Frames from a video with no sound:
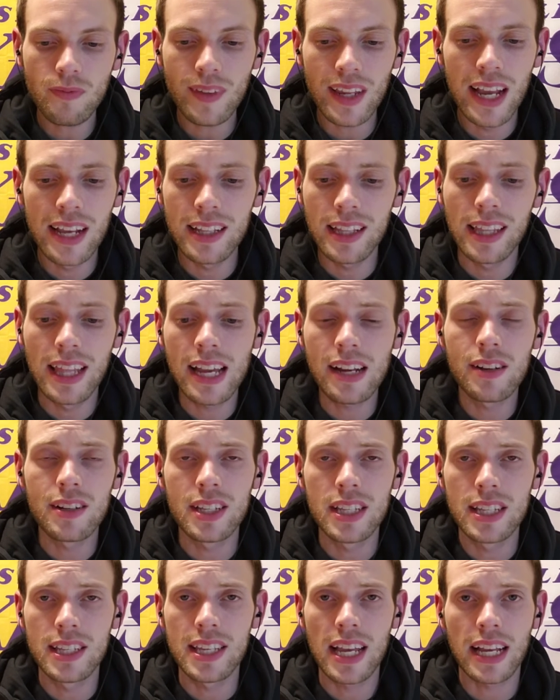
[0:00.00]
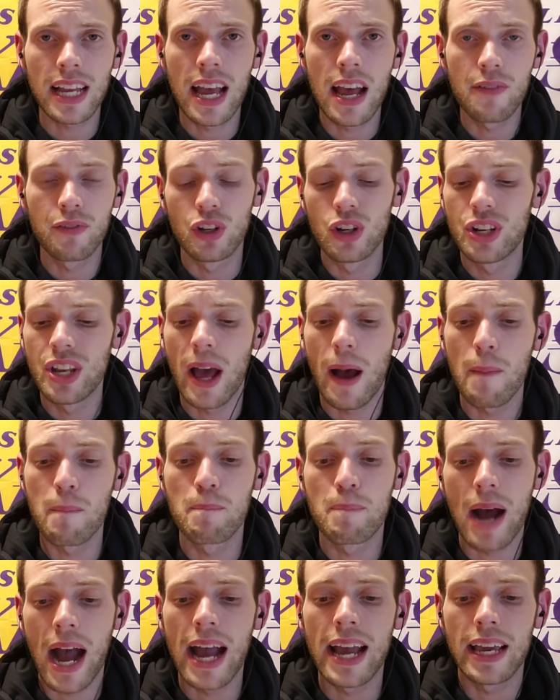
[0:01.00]
And the Lakers in the second half could
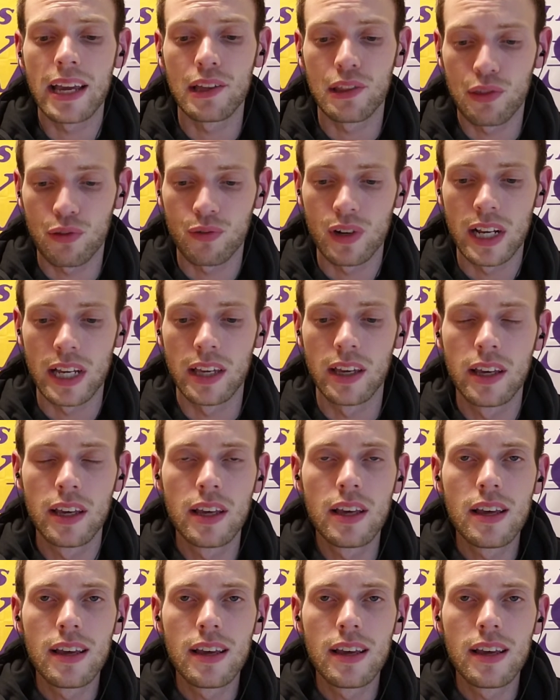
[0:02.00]
not buy a 3.